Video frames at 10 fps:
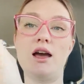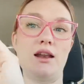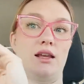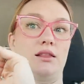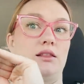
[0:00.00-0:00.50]

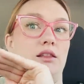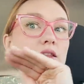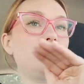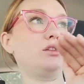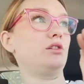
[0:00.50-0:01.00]
and it
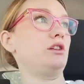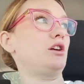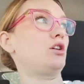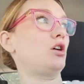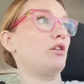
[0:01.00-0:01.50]

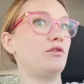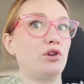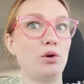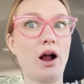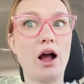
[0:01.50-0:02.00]
literally
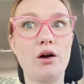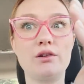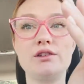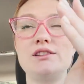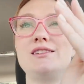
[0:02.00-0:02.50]
curved
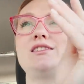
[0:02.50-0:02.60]
around to